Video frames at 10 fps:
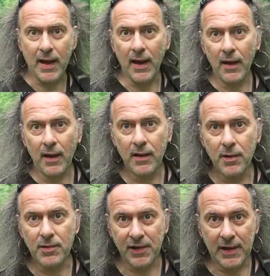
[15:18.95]
here
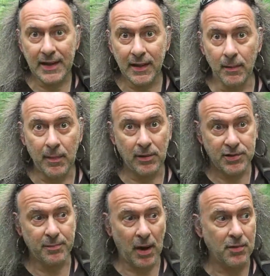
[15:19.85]
there was a little
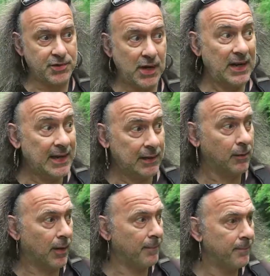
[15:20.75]
motorboat, a
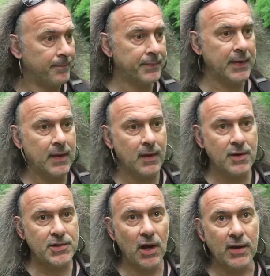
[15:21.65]
little one,
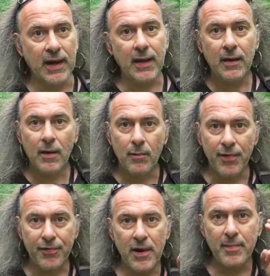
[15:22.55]
tiny,
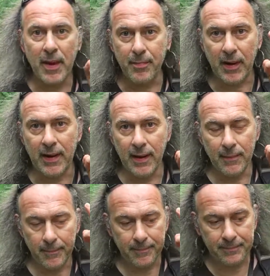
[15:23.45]
with 3 people in
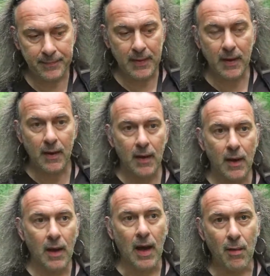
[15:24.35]
it,
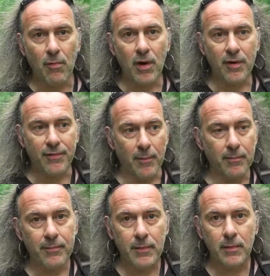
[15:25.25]
and one of
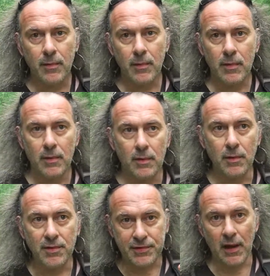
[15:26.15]
them
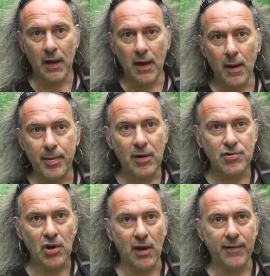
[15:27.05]
there was a
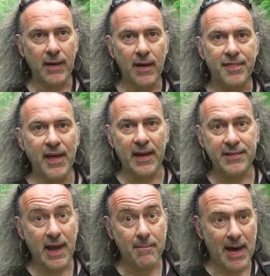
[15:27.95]
bloke driving, a
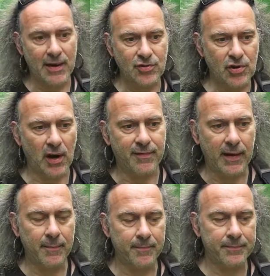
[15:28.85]
thick-set man
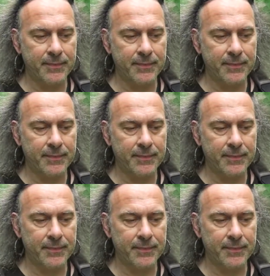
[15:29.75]
driving,